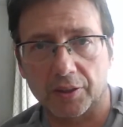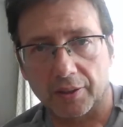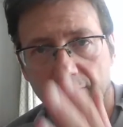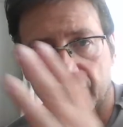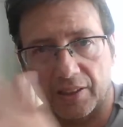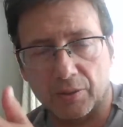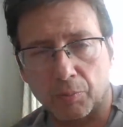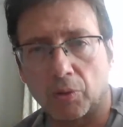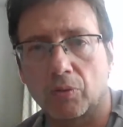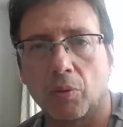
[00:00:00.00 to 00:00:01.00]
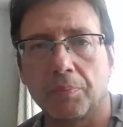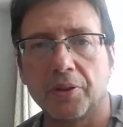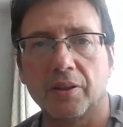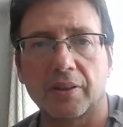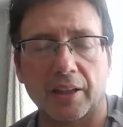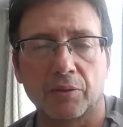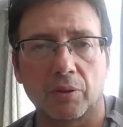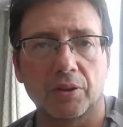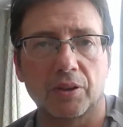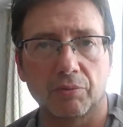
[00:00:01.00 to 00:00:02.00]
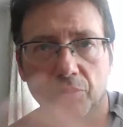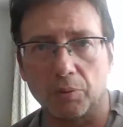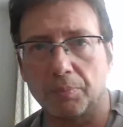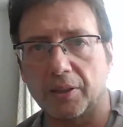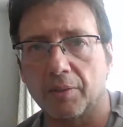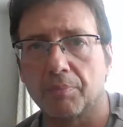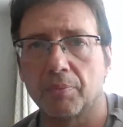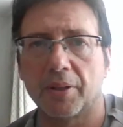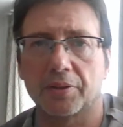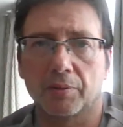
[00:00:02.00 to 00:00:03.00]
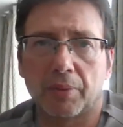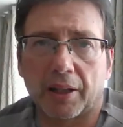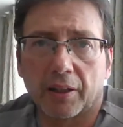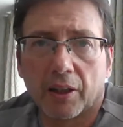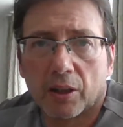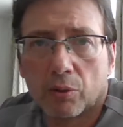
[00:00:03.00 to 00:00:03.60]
that this small company technology will be implemented by